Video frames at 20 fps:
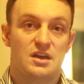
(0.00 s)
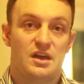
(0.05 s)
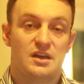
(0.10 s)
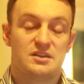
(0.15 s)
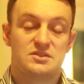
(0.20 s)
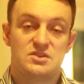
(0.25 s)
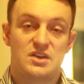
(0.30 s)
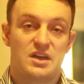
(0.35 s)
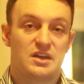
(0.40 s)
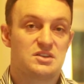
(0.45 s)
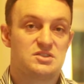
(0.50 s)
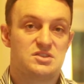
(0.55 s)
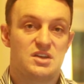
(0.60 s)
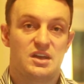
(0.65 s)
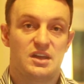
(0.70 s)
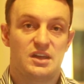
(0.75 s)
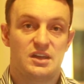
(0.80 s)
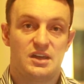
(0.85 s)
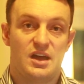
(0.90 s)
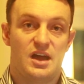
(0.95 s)
and
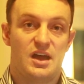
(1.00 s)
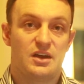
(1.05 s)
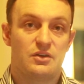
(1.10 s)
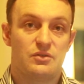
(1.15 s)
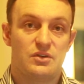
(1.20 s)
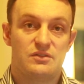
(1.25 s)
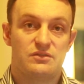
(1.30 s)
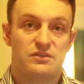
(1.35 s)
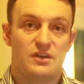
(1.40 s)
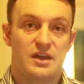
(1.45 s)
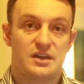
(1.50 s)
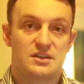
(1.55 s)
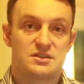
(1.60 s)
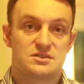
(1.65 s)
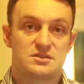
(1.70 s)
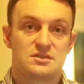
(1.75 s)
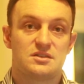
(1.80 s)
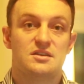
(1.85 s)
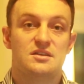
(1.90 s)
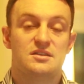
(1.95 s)
psychogenic gag
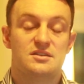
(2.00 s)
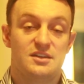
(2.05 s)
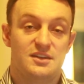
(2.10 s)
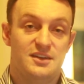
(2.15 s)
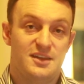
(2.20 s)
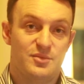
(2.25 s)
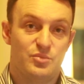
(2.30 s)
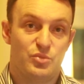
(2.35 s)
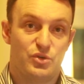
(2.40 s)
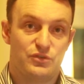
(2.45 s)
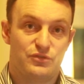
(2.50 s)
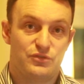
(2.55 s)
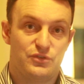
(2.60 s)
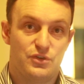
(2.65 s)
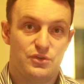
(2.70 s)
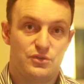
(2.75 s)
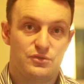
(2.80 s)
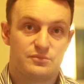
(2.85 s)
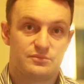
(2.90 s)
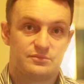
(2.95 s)
reflex, to name but a
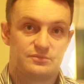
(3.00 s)
few.